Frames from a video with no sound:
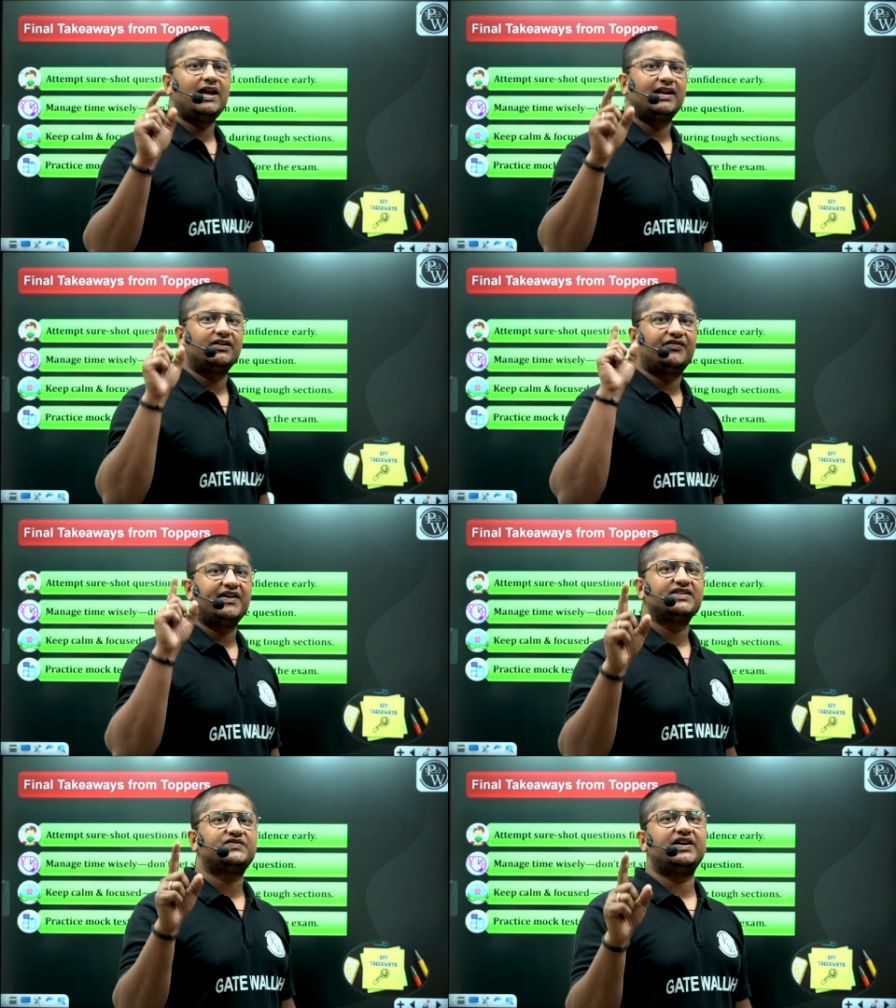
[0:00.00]
in a
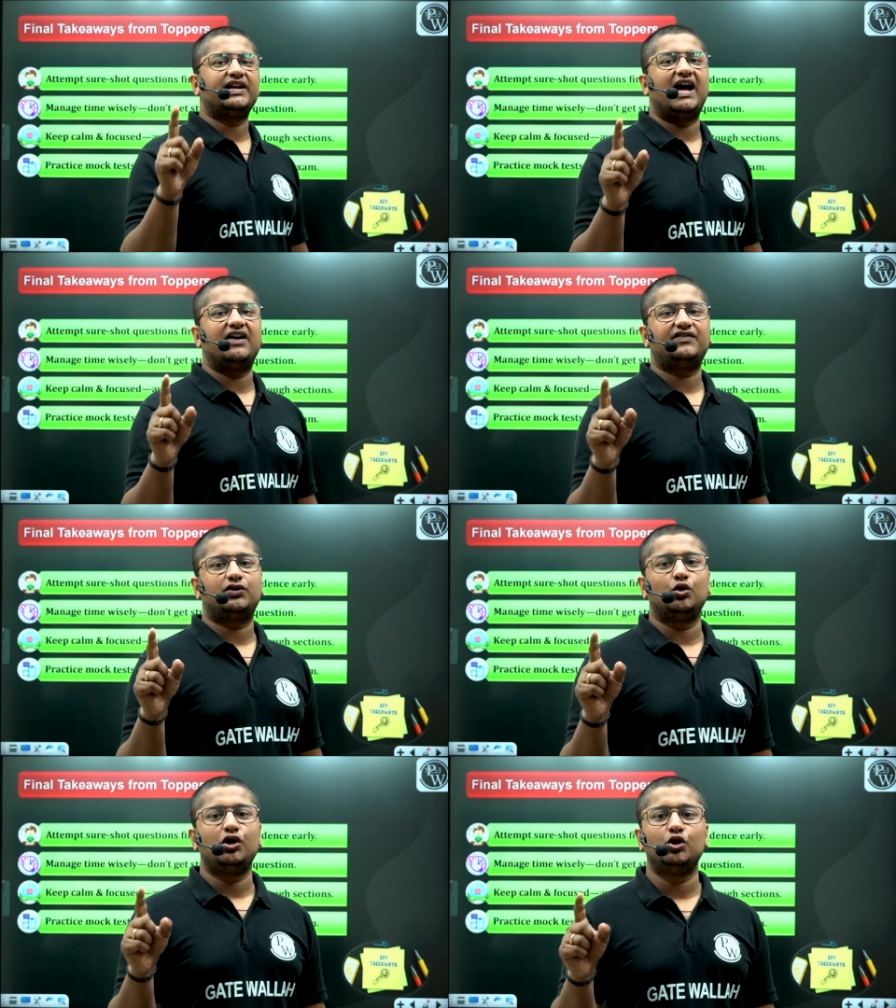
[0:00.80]
phase one I have
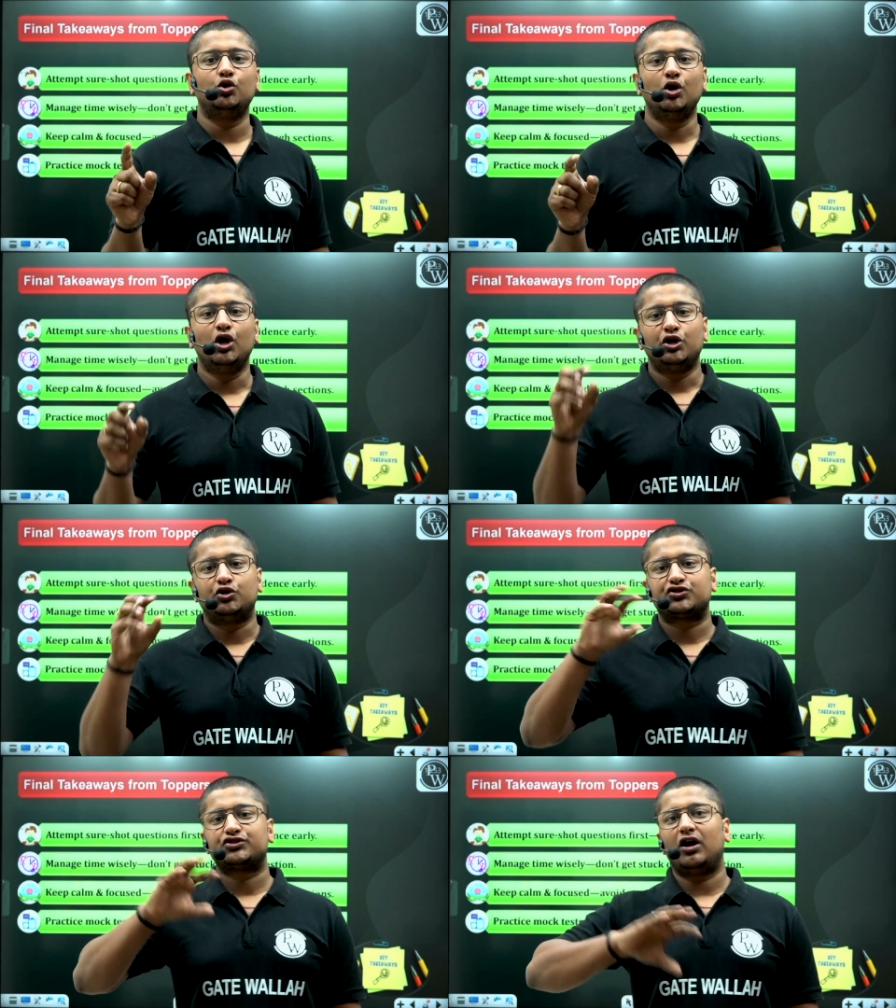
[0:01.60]
told you to
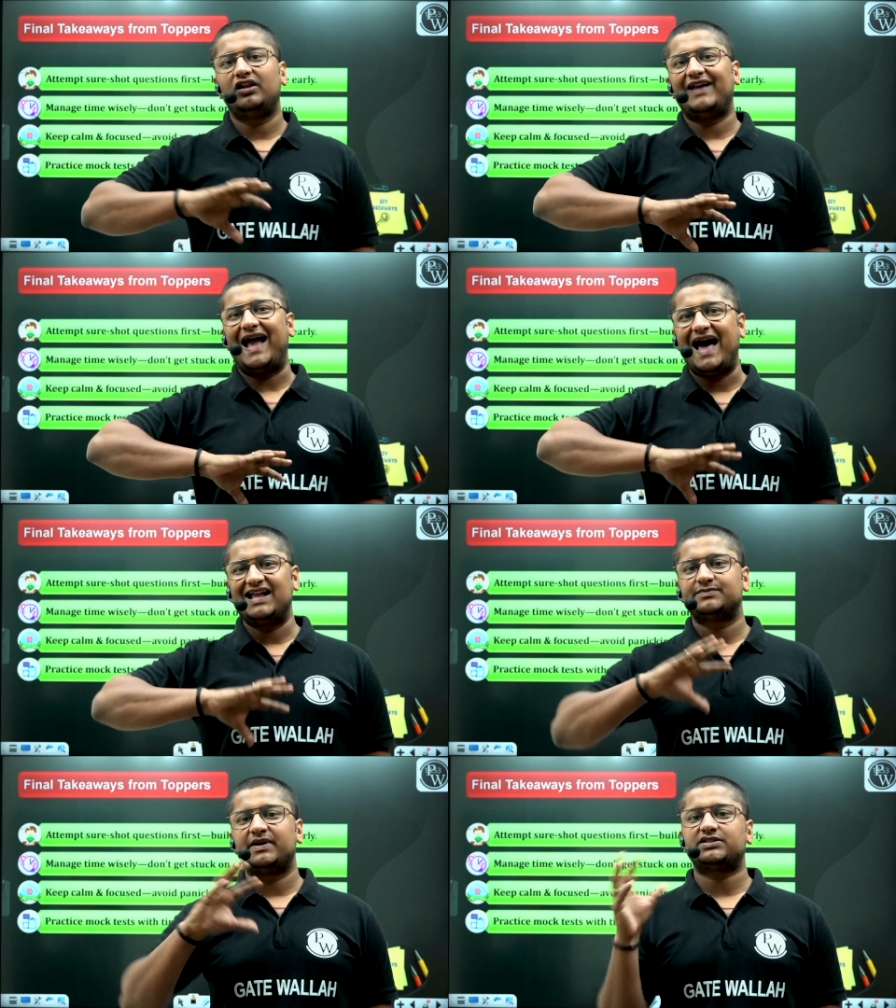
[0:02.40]
solve as
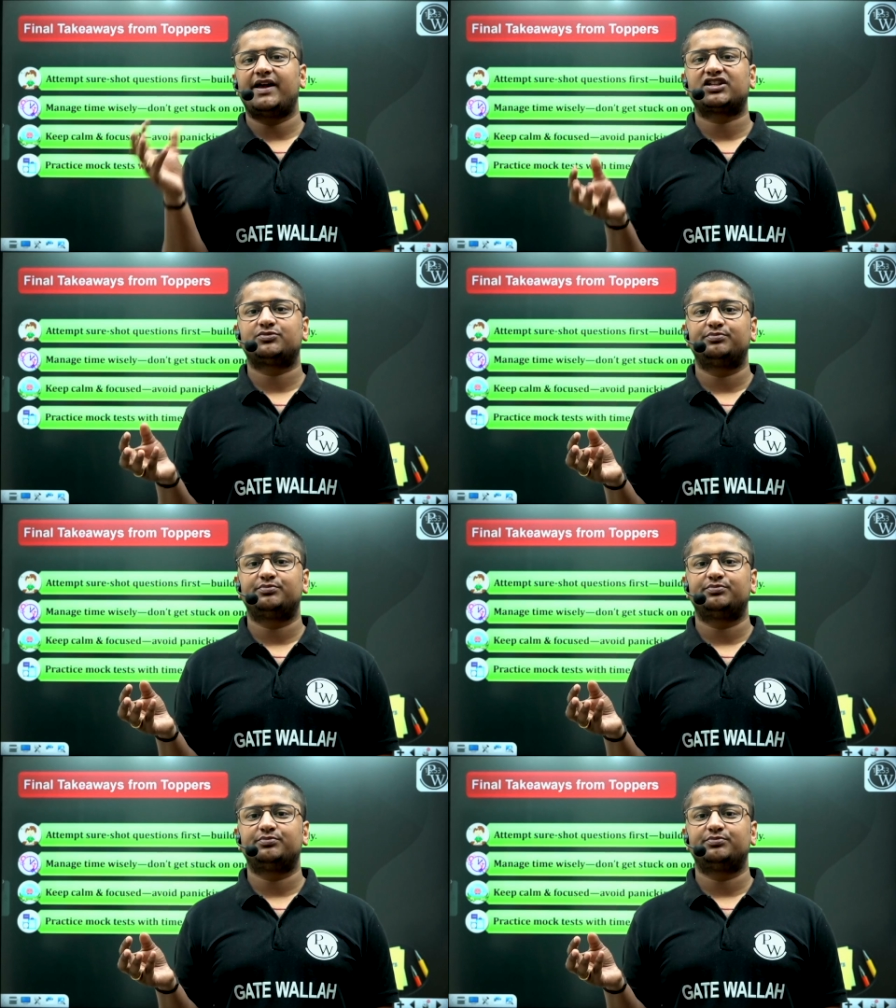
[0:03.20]
much as,